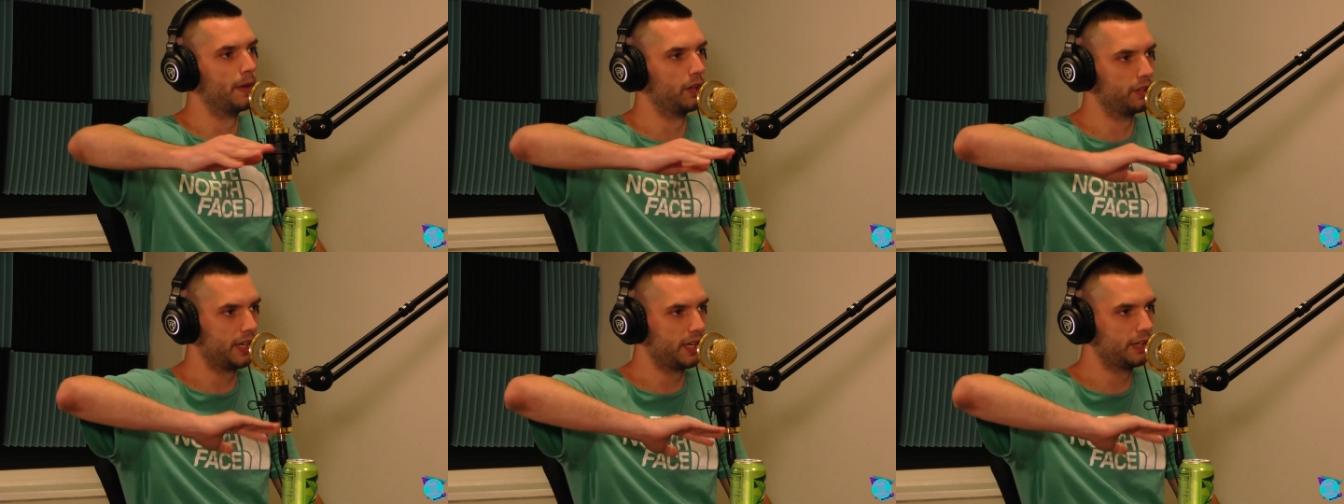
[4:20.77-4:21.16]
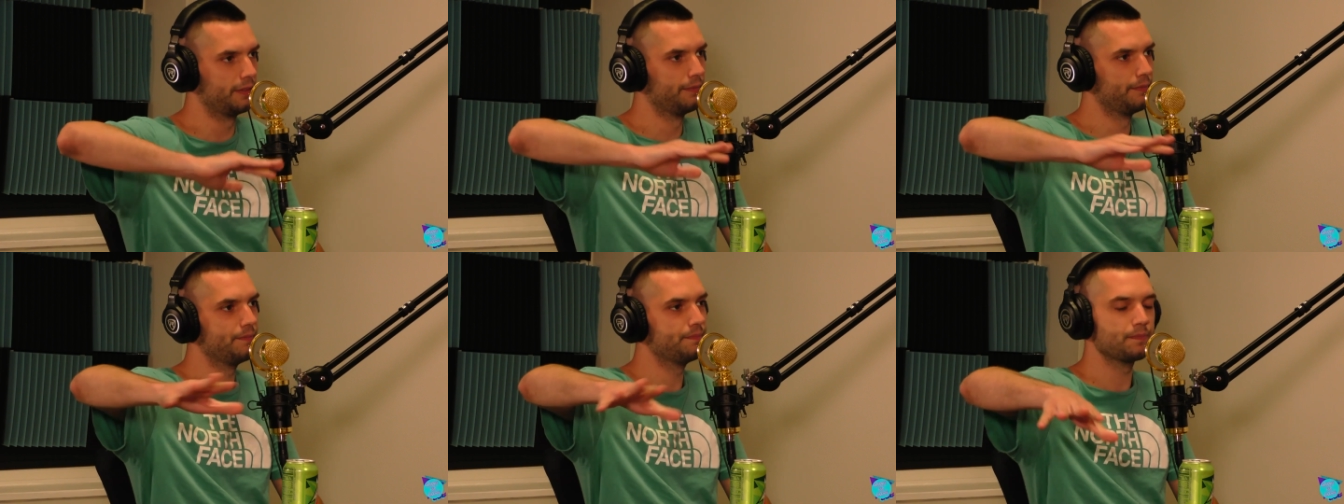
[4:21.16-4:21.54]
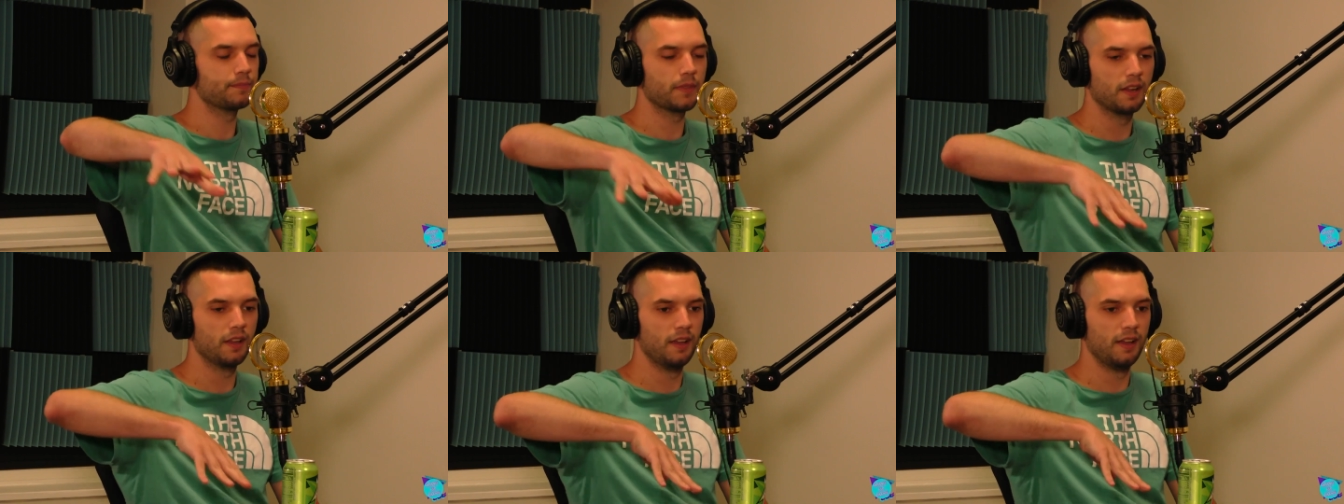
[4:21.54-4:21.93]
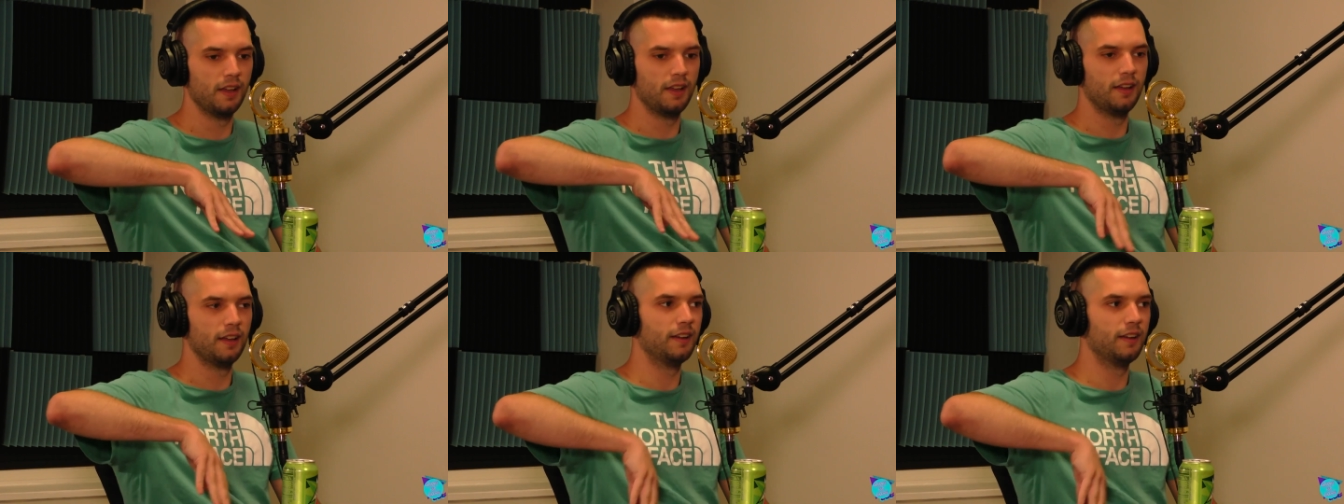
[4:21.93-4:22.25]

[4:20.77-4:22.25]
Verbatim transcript: building. Yeah, yeah, yeah. So was like perfect